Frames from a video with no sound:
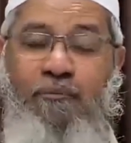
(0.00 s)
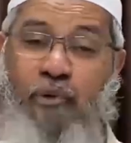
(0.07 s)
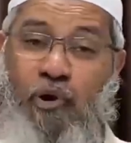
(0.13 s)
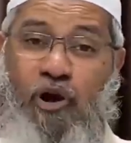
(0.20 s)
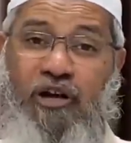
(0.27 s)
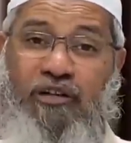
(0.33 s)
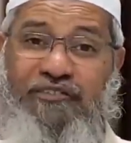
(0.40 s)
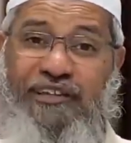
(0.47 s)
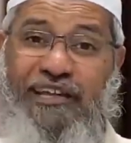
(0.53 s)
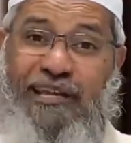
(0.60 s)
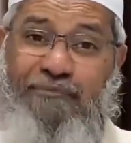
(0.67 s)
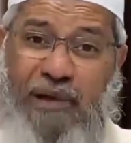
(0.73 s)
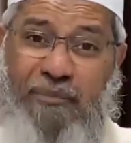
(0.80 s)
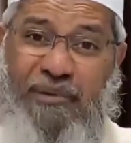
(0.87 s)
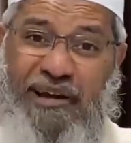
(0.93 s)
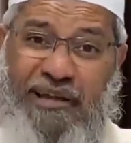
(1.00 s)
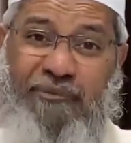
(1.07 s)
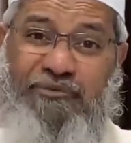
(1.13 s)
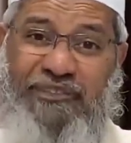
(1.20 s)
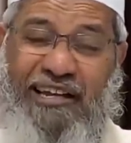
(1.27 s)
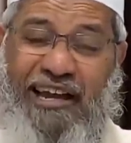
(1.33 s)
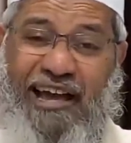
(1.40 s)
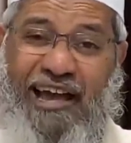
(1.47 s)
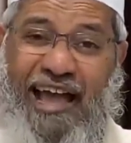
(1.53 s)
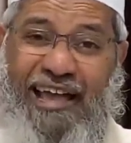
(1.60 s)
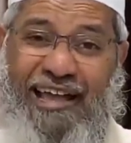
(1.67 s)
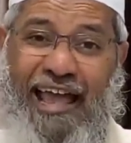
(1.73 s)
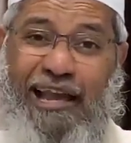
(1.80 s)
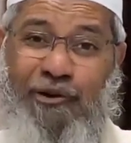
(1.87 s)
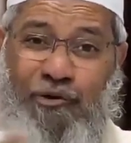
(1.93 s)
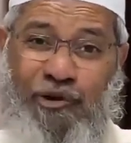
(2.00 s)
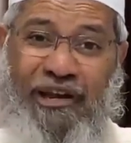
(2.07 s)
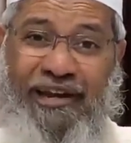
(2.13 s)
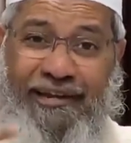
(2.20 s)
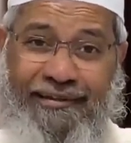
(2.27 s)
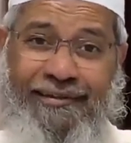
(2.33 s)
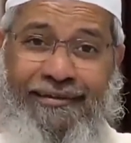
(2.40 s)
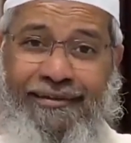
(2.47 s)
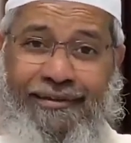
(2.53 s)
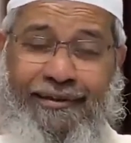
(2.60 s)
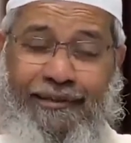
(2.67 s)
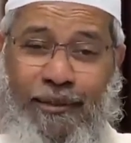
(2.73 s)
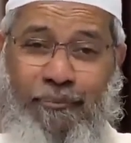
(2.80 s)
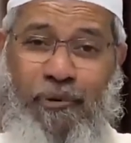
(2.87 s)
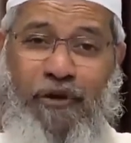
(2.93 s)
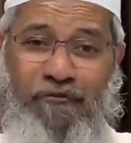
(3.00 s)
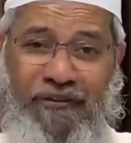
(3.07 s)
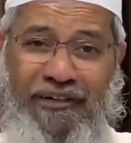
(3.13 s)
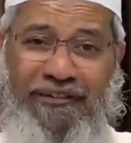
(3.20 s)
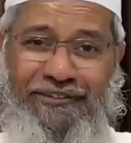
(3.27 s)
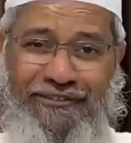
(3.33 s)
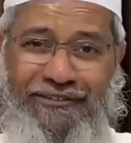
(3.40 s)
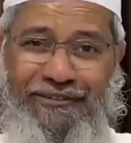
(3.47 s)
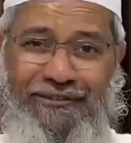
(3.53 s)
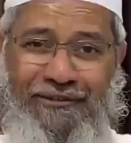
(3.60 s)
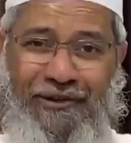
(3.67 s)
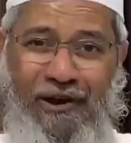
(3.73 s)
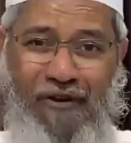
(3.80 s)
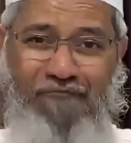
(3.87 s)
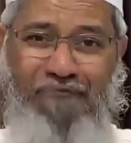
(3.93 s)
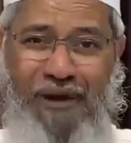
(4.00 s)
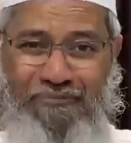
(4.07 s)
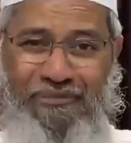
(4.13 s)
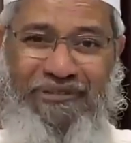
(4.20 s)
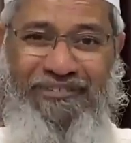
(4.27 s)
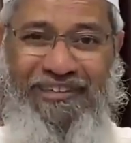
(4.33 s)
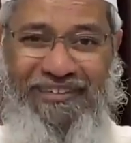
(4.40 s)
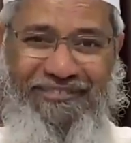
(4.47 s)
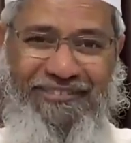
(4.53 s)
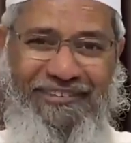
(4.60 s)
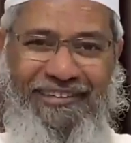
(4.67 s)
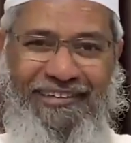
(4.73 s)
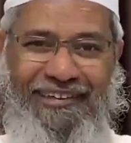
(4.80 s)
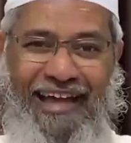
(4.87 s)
Because in my Maghrib Salah, I calculate the profits of my business.